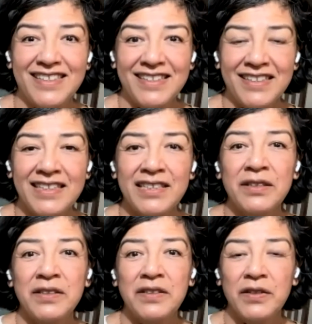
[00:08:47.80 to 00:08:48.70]
a
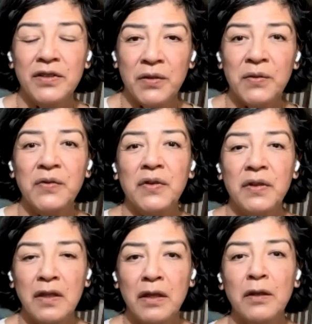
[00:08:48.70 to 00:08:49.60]
little goes
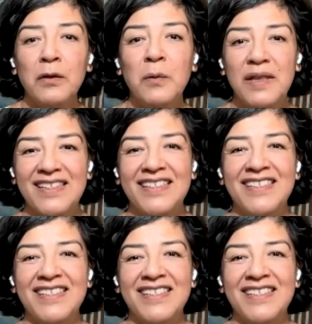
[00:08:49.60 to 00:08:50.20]
a long way.